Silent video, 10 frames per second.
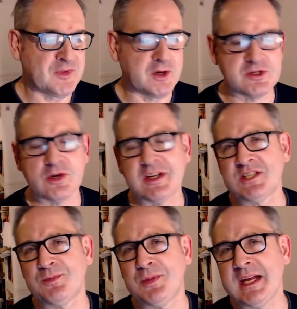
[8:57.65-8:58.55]
who's looking
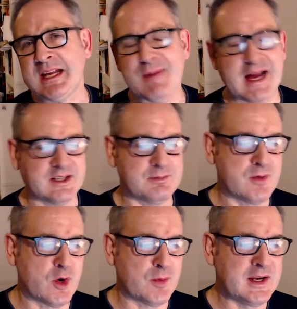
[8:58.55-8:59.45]
to piggyback the
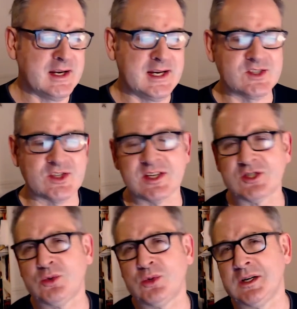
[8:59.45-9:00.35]
mob into this
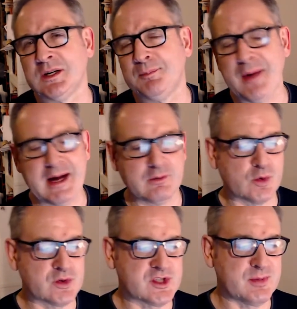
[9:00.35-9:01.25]
quiet
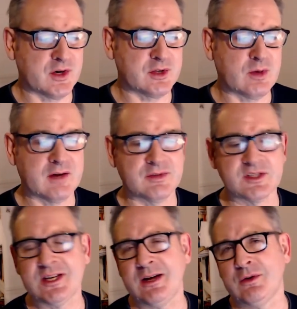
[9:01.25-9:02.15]
backwater by the way of the
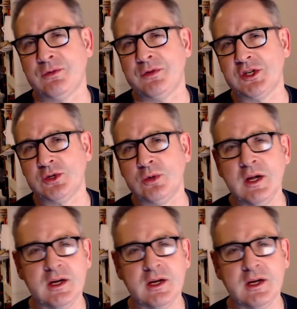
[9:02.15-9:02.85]
town official